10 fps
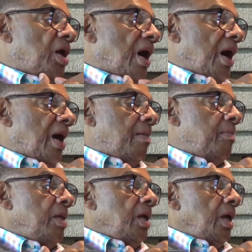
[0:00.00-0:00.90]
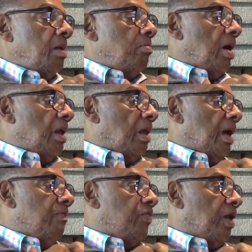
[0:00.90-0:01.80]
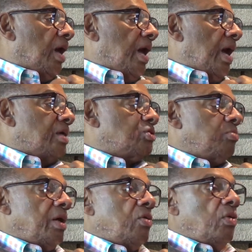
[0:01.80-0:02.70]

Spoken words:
time in my life that I ask